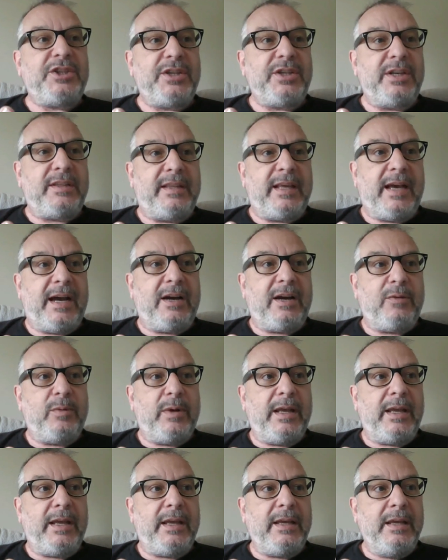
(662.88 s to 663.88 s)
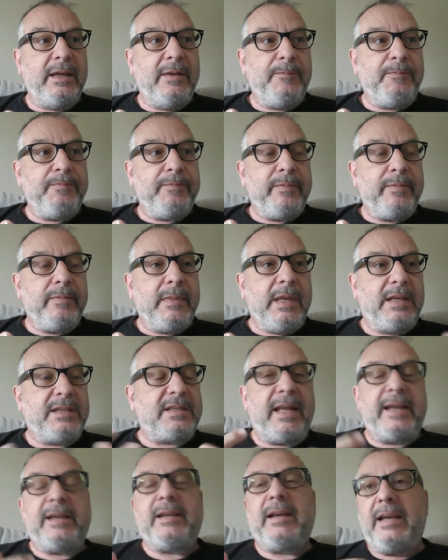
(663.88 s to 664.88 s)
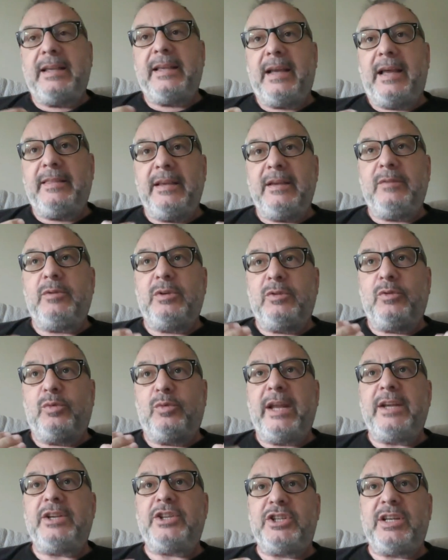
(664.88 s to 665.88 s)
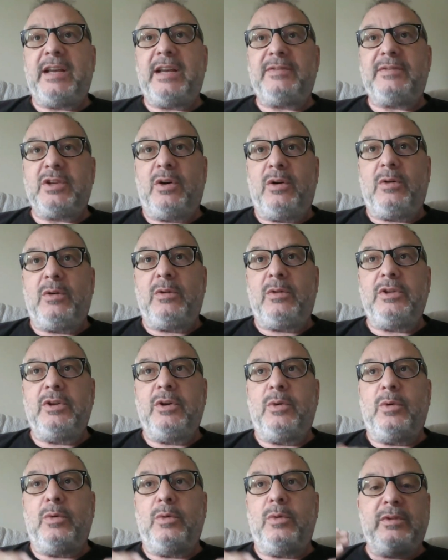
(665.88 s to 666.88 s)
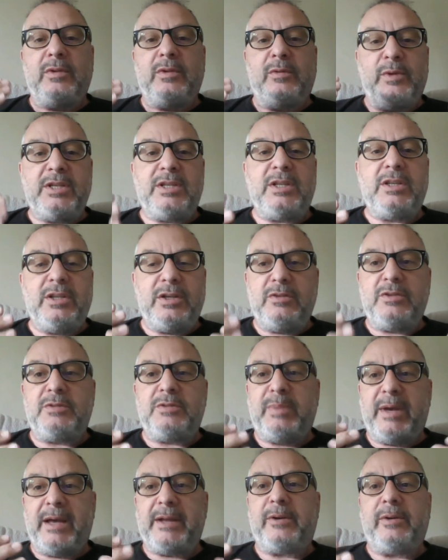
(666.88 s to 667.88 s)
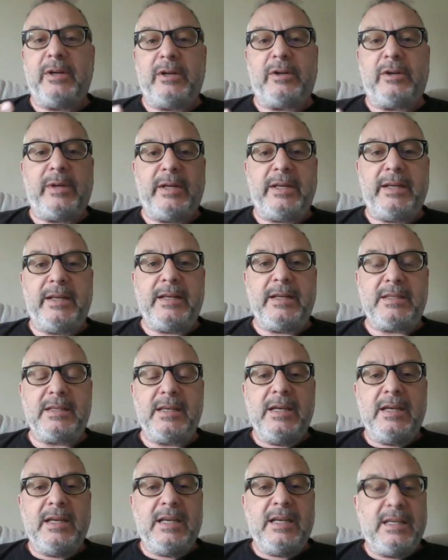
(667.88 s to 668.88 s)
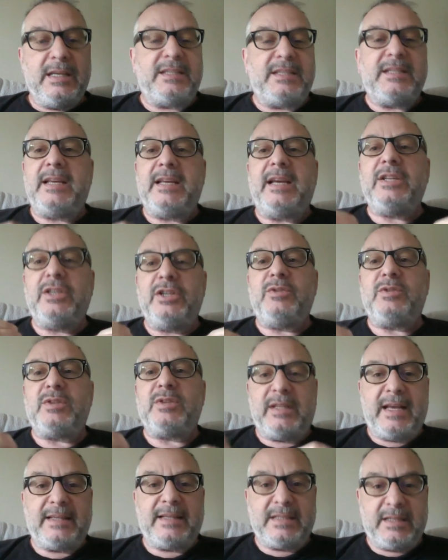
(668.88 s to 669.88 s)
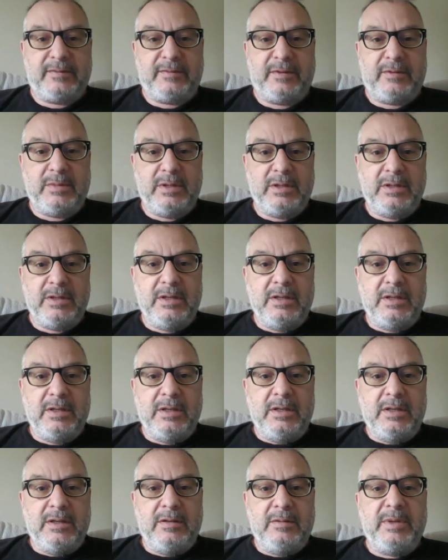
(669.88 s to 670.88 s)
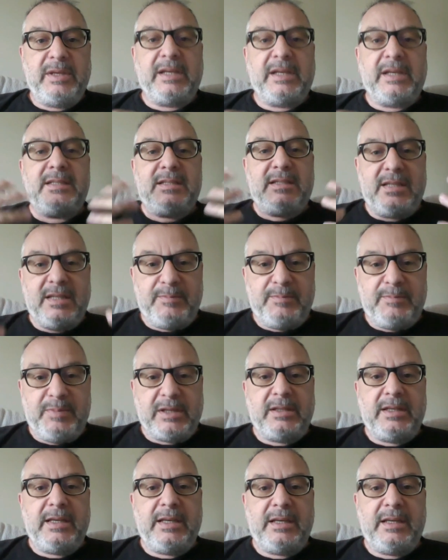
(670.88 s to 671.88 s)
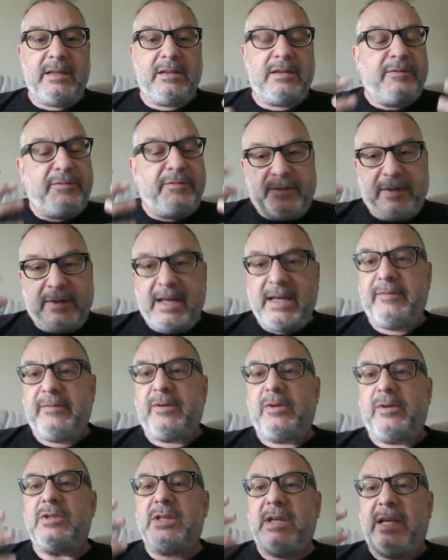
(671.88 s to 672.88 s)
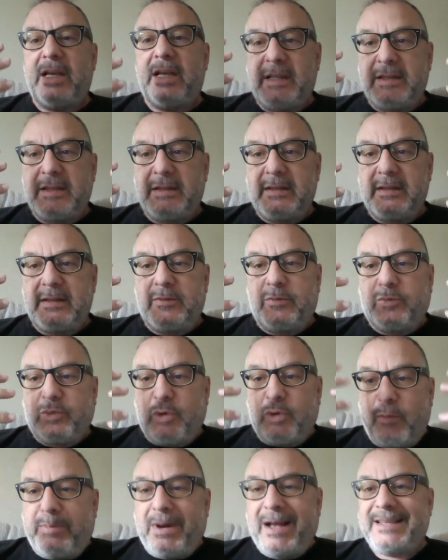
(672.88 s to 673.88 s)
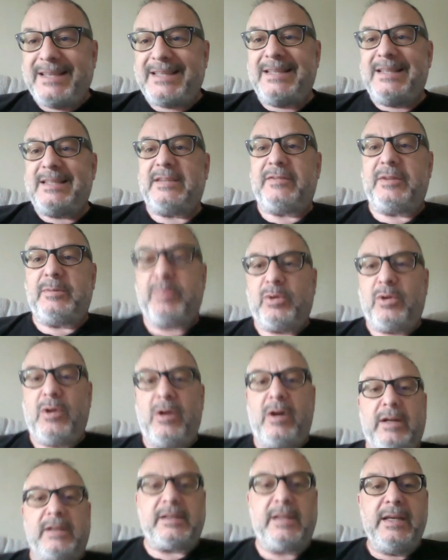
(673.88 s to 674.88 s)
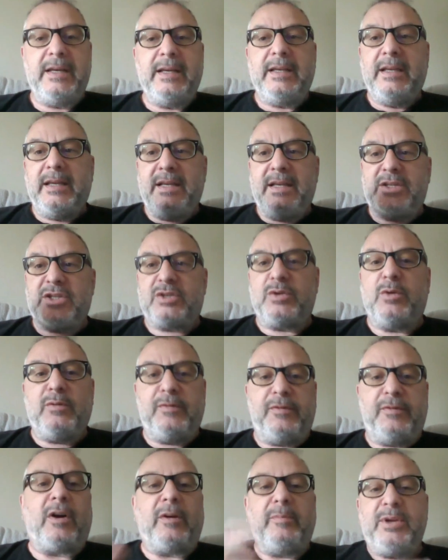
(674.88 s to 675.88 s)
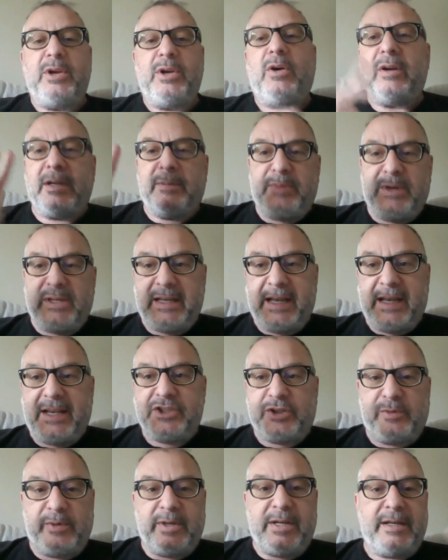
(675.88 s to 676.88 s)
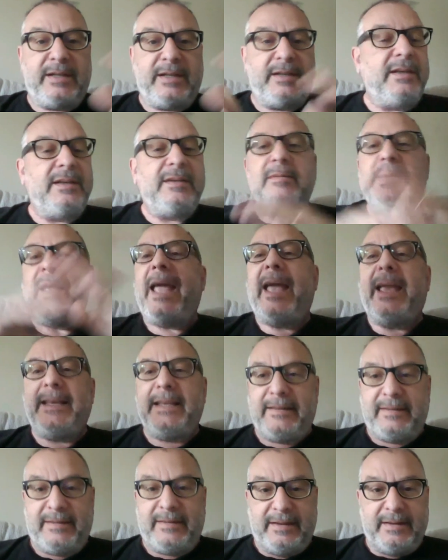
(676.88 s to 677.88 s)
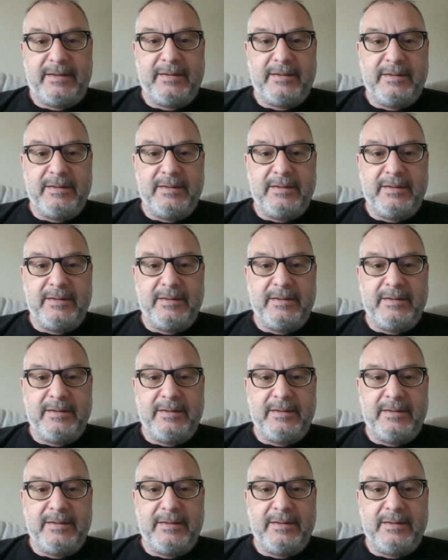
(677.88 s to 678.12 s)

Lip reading: it that way, it's like I think great chefs all know the reason you use better ingredients is because you tend to use less of them. Because typically the flavors and the robustness of the product is so far beyond a pedestrian anything.